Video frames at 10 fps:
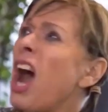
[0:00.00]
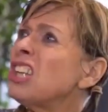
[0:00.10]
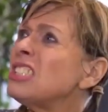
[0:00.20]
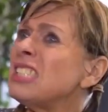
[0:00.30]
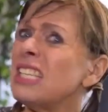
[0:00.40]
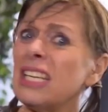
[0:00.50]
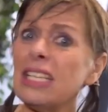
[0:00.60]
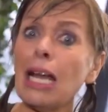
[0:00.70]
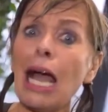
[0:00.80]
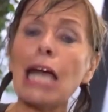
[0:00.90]

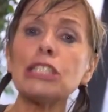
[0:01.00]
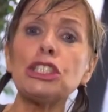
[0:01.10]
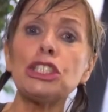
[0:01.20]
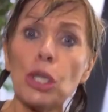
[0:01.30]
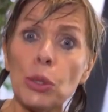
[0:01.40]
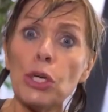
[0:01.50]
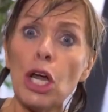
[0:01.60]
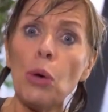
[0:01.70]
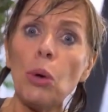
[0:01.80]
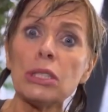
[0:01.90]
Martin, I do
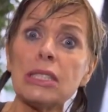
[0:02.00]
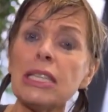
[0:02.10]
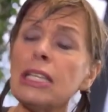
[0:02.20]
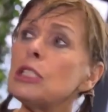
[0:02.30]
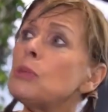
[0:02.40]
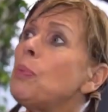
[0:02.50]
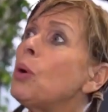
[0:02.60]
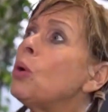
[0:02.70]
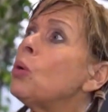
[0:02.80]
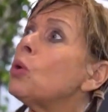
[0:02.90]
know what's in this
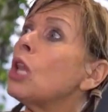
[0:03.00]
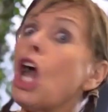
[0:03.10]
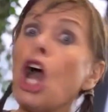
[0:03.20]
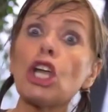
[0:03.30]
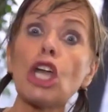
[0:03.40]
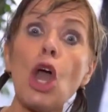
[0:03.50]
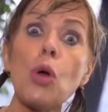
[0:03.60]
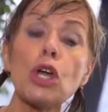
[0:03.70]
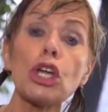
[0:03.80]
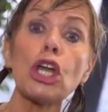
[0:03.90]
pool.
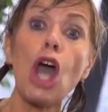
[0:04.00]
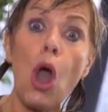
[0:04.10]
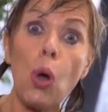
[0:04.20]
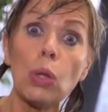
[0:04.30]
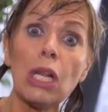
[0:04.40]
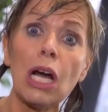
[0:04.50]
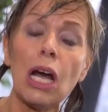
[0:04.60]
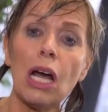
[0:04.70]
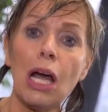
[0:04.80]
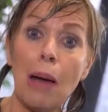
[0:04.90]

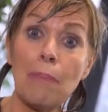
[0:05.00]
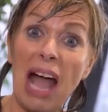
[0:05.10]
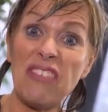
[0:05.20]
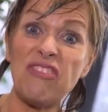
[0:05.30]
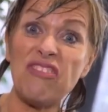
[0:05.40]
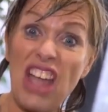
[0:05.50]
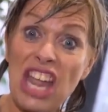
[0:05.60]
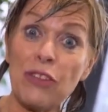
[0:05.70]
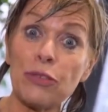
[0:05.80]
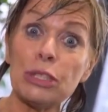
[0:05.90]
Coca-Cola, my
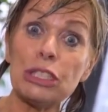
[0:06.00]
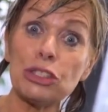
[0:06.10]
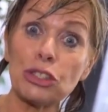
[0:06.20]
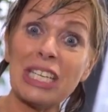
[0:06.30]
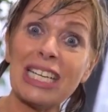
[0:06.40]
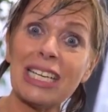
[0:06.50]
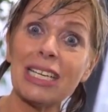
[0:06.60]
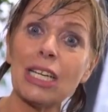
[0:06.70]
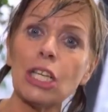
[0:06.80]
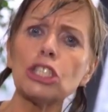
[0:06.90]
favorite
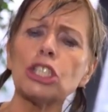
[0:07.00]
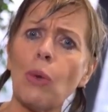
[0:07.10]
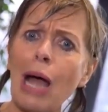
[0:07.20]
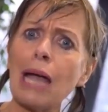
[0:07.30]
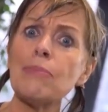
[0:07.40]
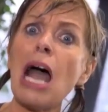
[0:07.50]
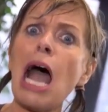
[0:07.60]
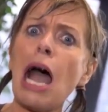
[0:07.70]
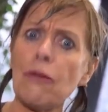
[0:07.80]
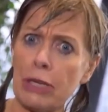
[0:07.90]
drink. So I'm
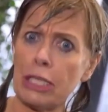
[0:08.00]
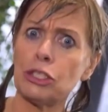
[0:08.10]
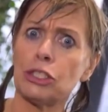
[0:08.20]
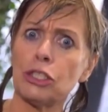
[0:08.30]
having